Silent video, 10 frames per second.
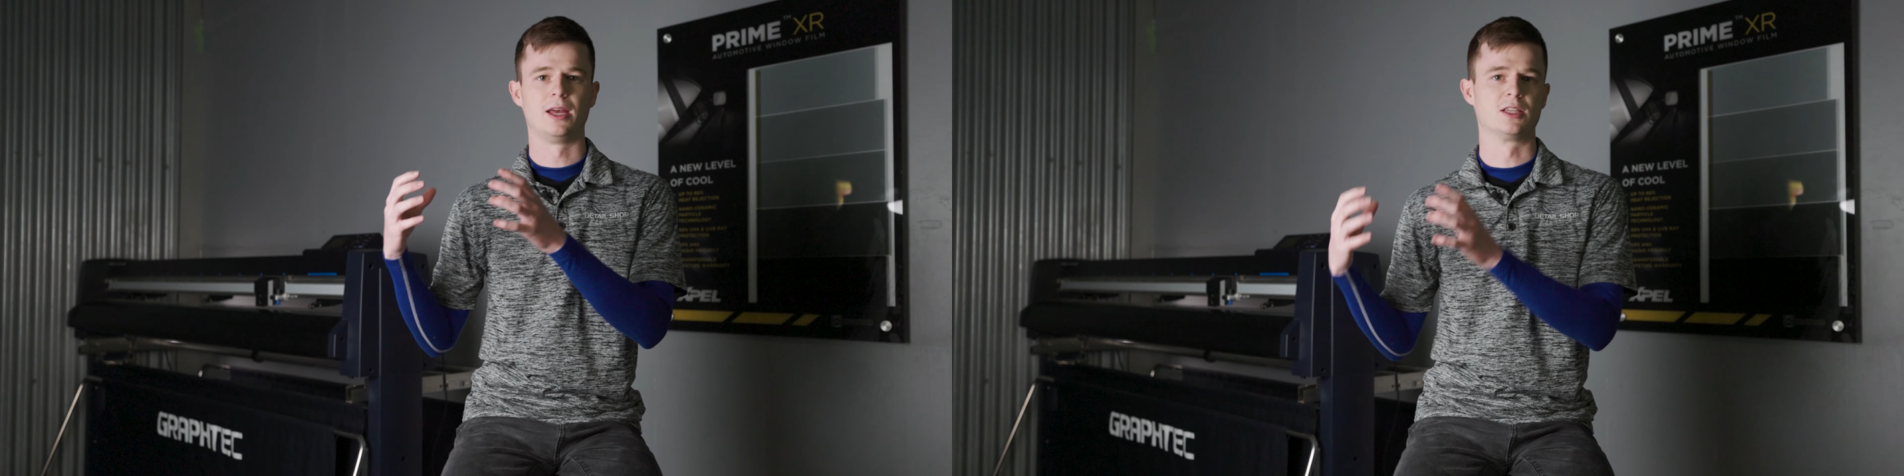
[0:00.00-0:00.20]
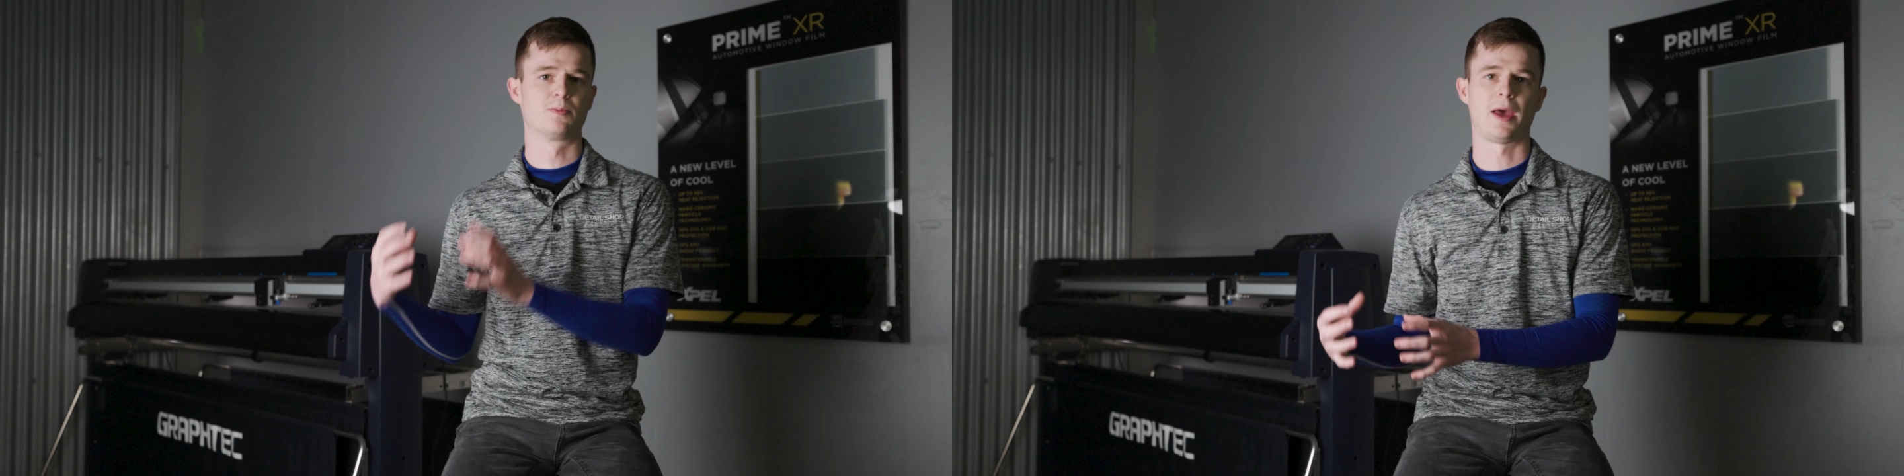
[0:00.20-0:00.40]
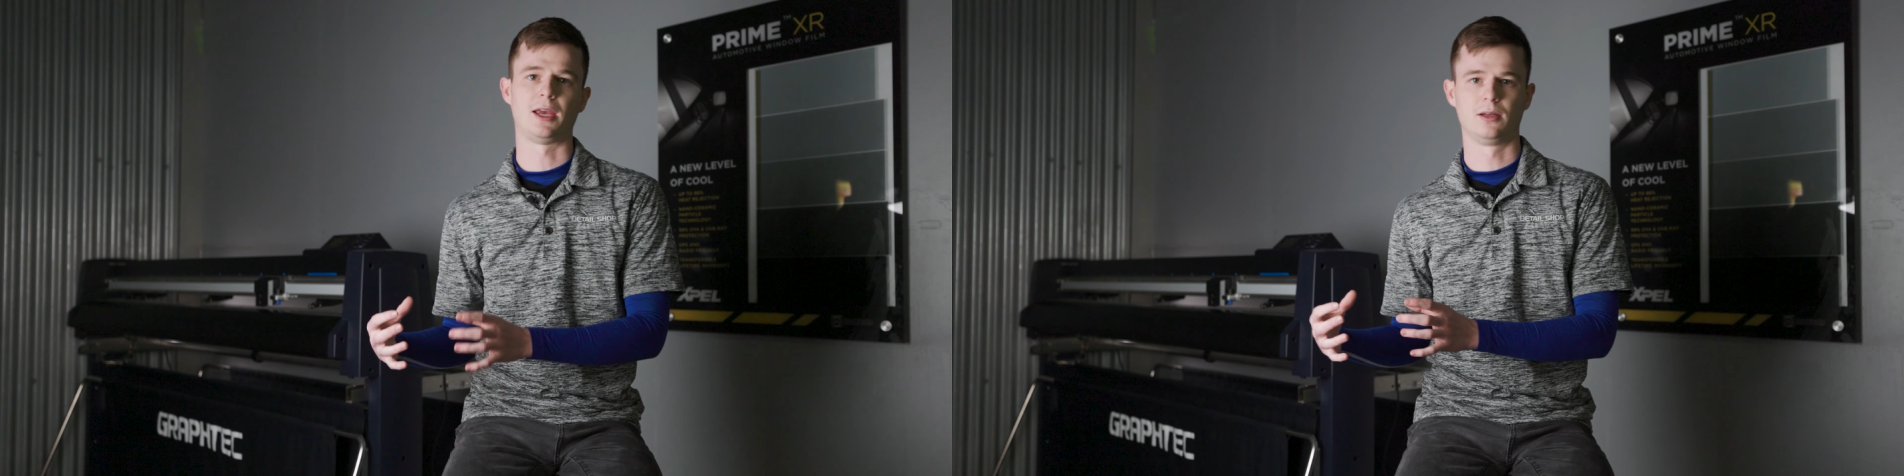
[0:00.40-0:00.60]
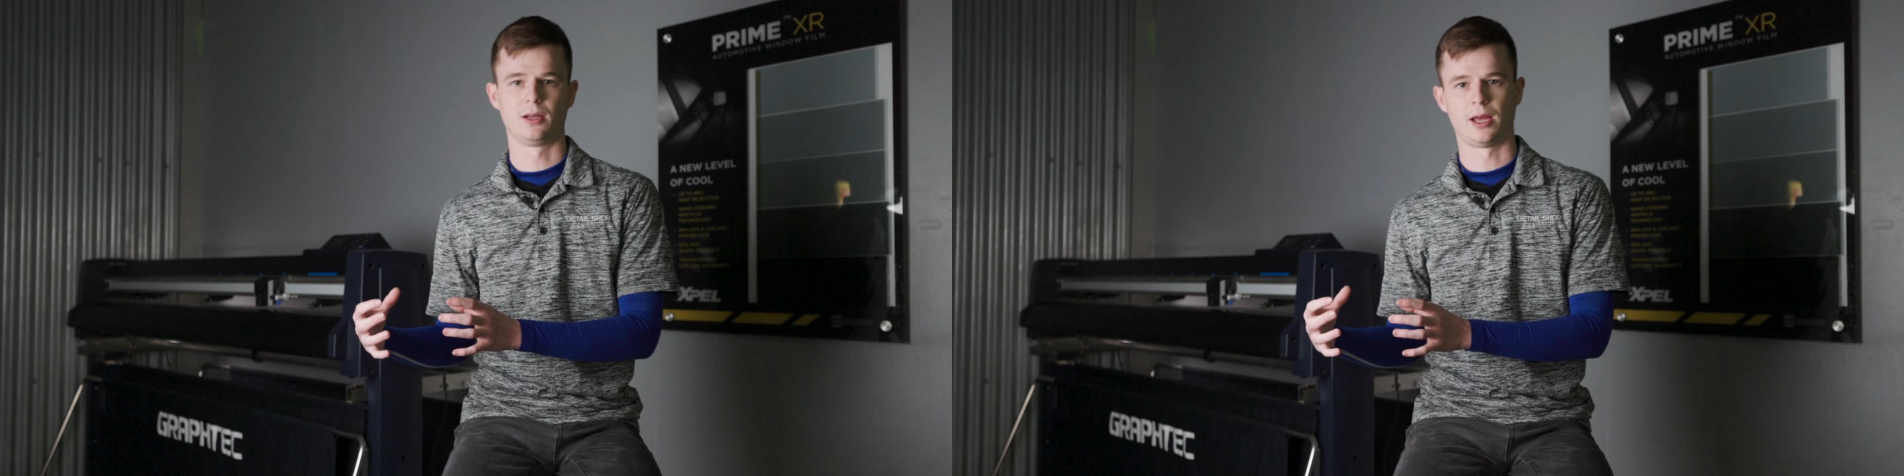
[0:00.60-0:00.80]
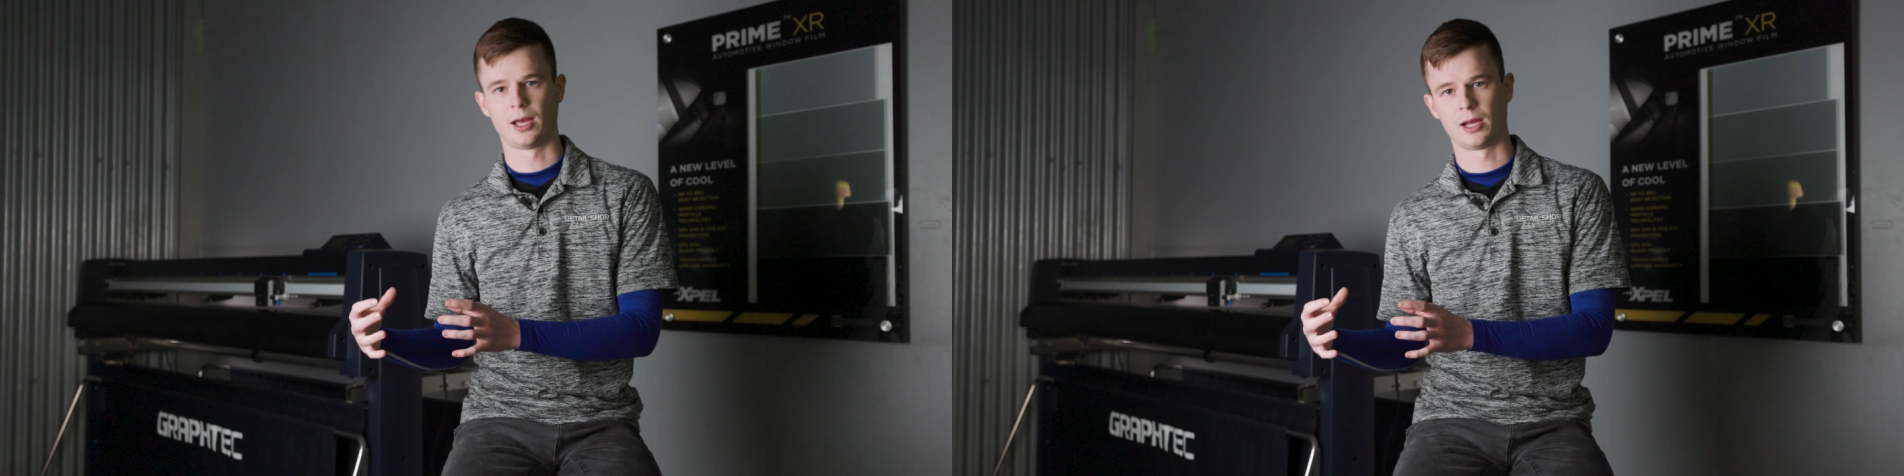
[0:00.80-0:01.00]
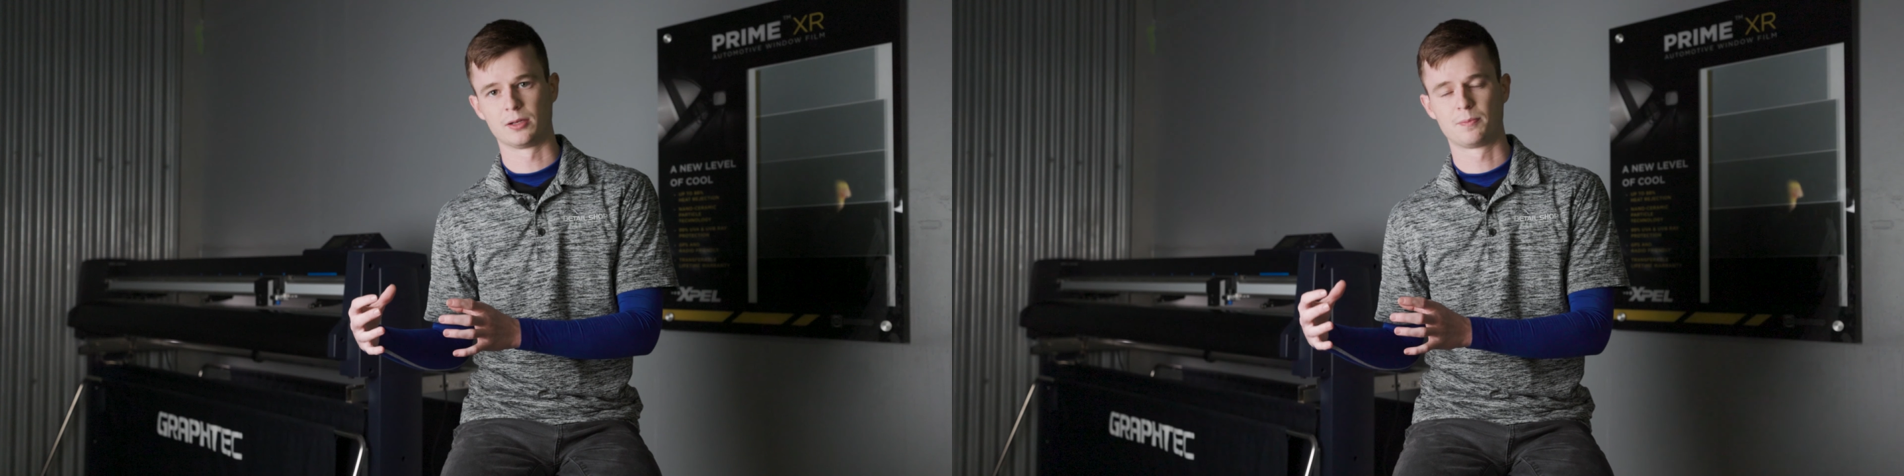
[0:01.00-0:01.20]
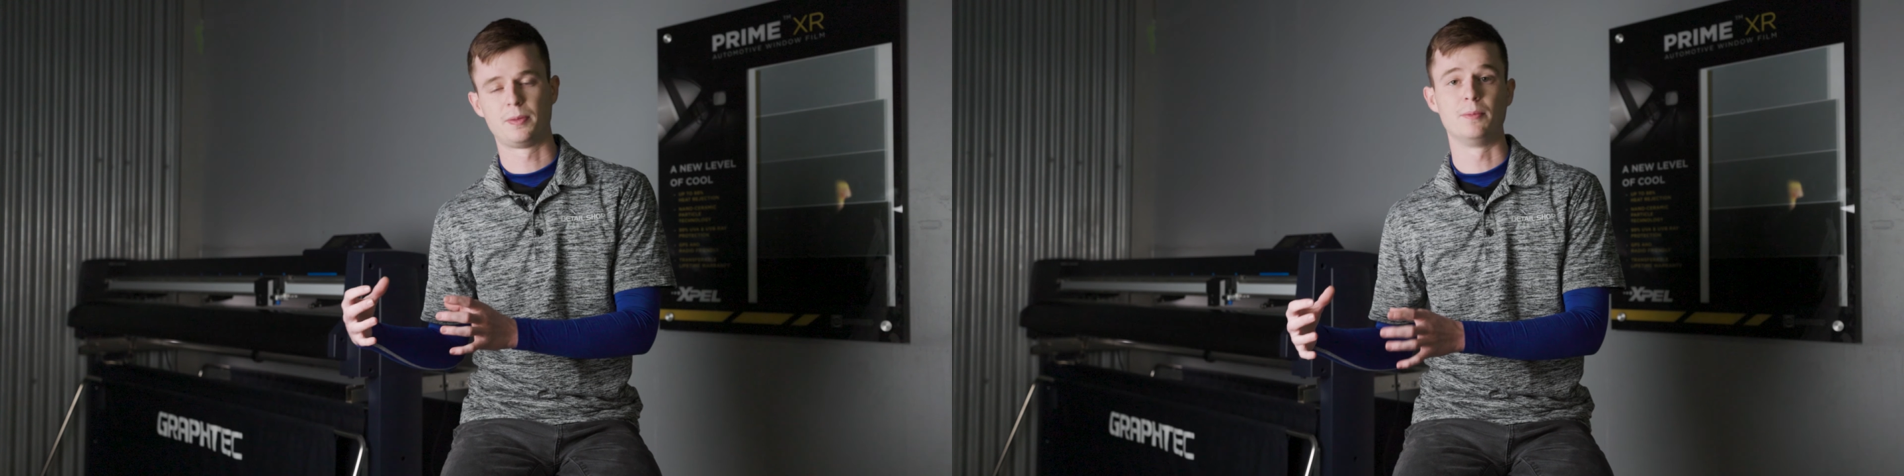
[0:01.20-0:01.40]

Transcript: its paint and